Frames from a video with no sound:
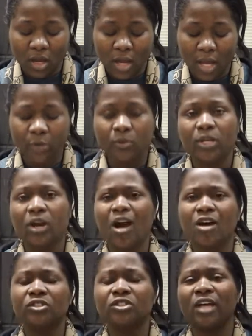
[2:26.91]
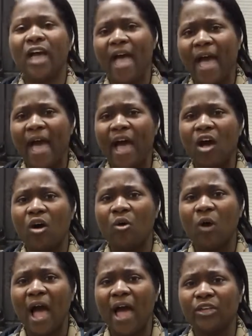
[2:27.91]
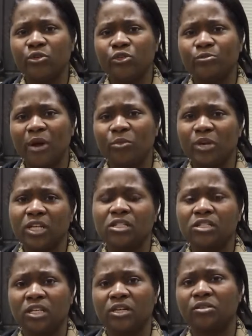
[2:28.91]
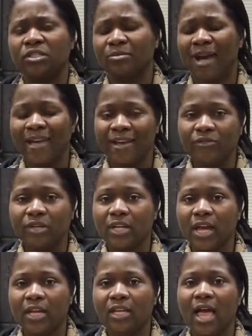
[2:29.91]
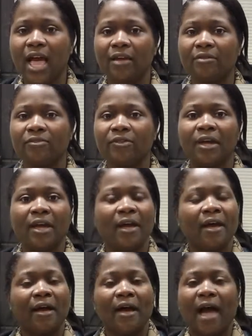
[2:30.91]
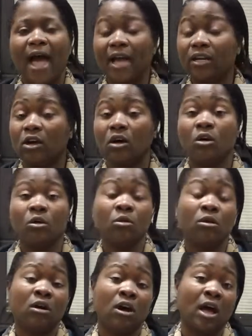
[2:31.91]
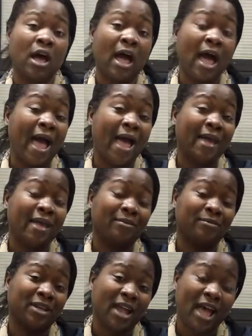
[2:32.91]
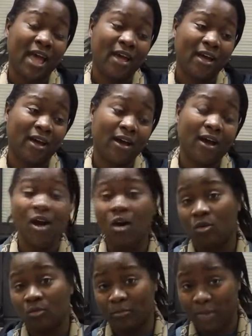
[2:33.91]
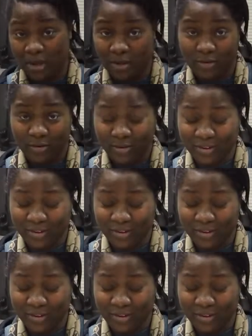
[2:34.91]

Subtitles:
In regards to how I use my reading skills in my everyday life, I know I am not a homemaker.